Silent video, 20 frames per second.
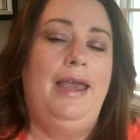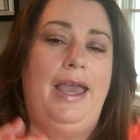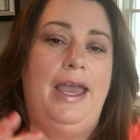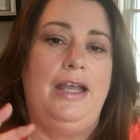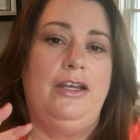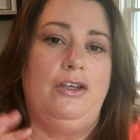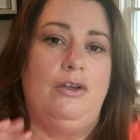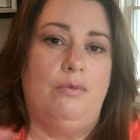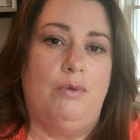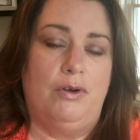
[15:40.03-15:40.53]

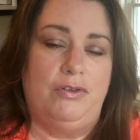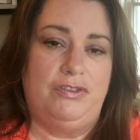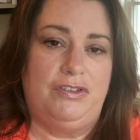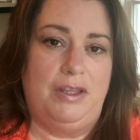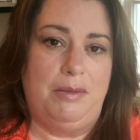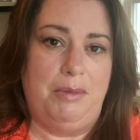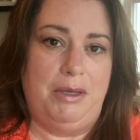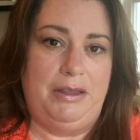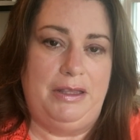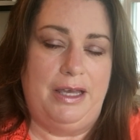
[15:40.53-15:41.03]
and you
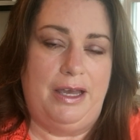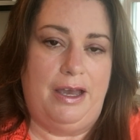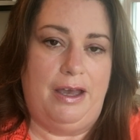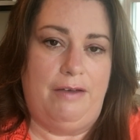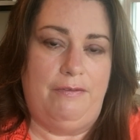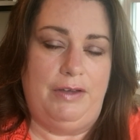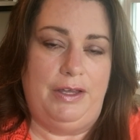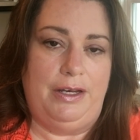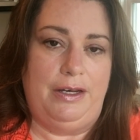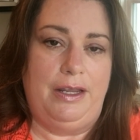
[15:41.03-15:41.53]
roast them in the
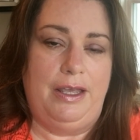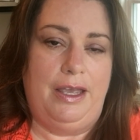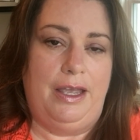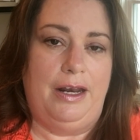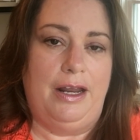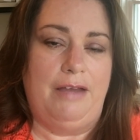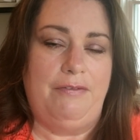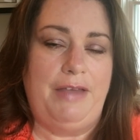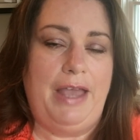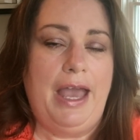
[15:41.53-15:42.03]
oven.
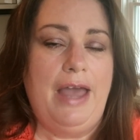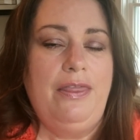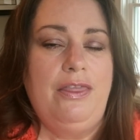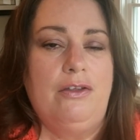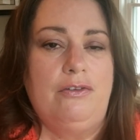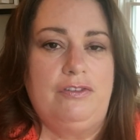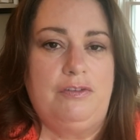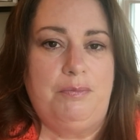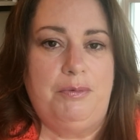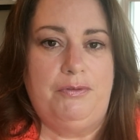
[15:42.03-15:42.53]
And I've had
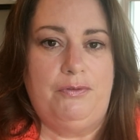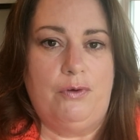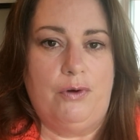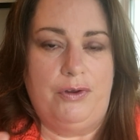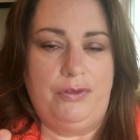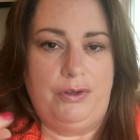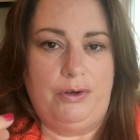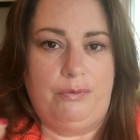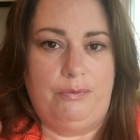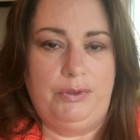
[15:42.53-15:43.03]
those
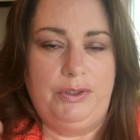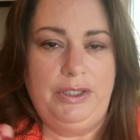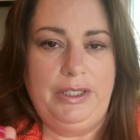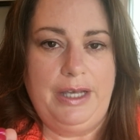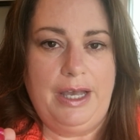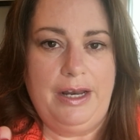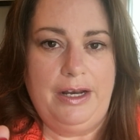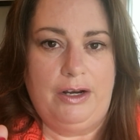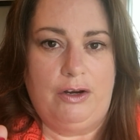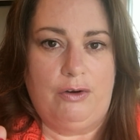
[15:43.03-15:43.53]
before, and they're really
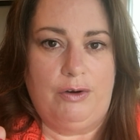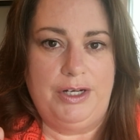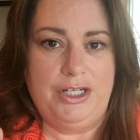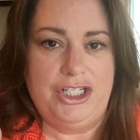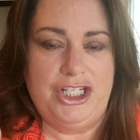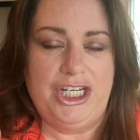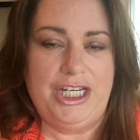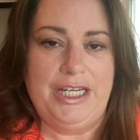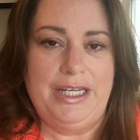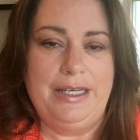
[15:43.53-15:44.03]
kind of
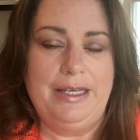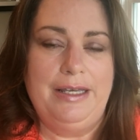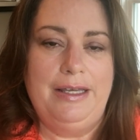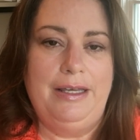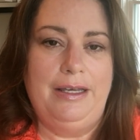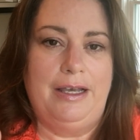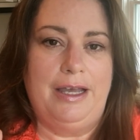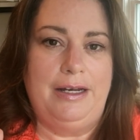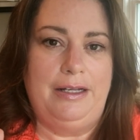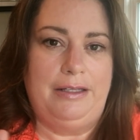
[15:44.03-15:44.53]
crunchy,
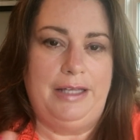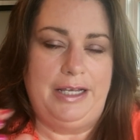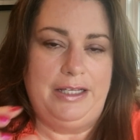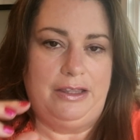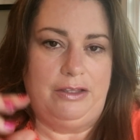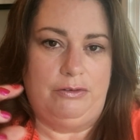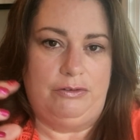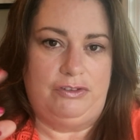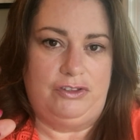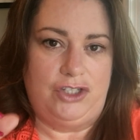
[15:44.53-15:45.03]
kind of
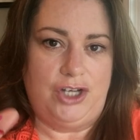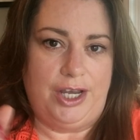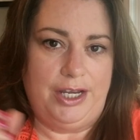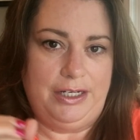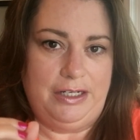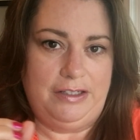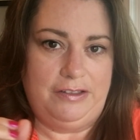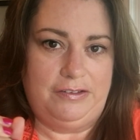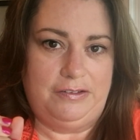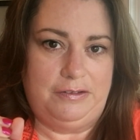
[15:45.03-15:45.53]
like those
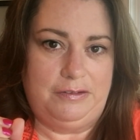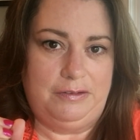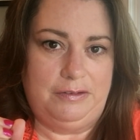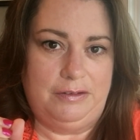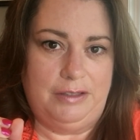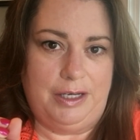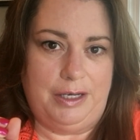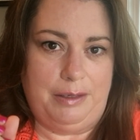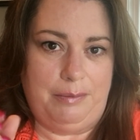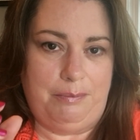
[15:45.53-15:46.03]
Chinese
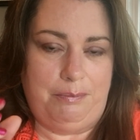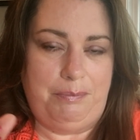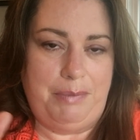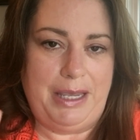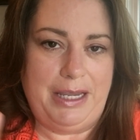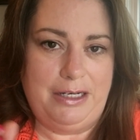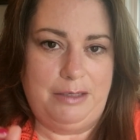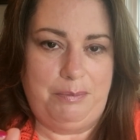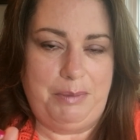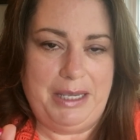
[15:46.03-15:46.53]

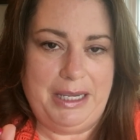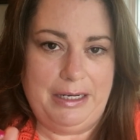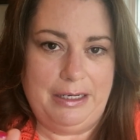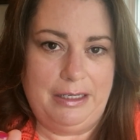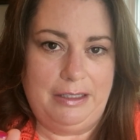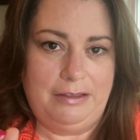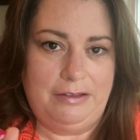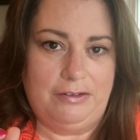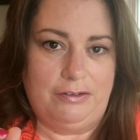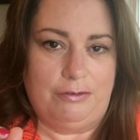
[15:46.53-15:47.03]
baked
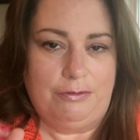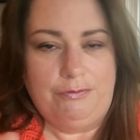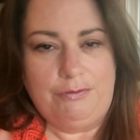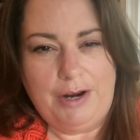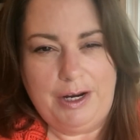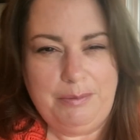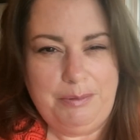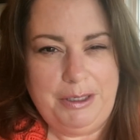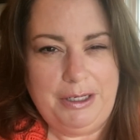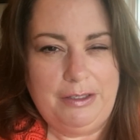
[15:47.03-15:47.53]
peanuts or
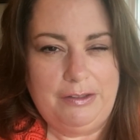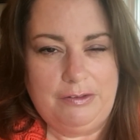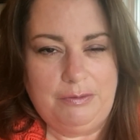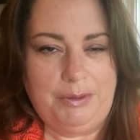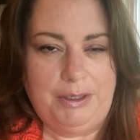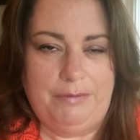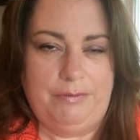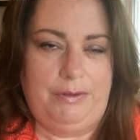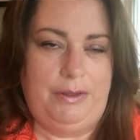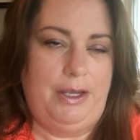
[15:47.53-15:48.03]
fried peanuts,
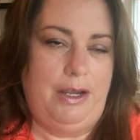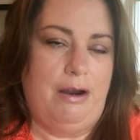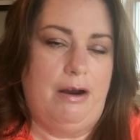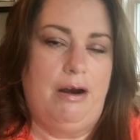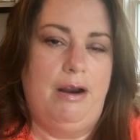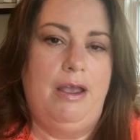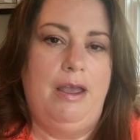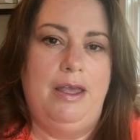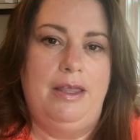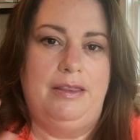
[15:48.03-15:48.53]
whatever they
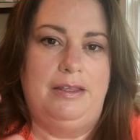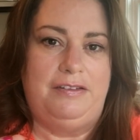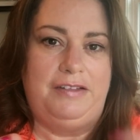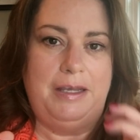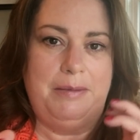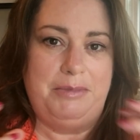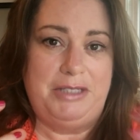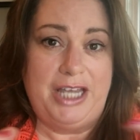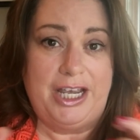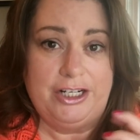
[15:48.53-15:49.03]
are, the
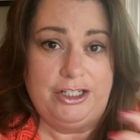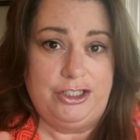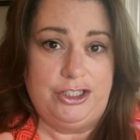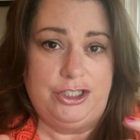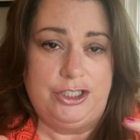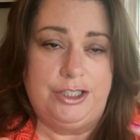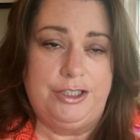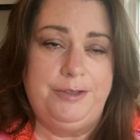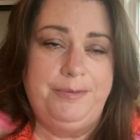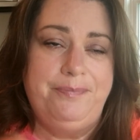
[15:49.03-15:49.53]
same
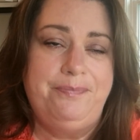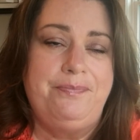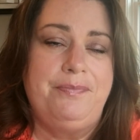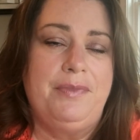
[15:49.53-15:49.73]
texture.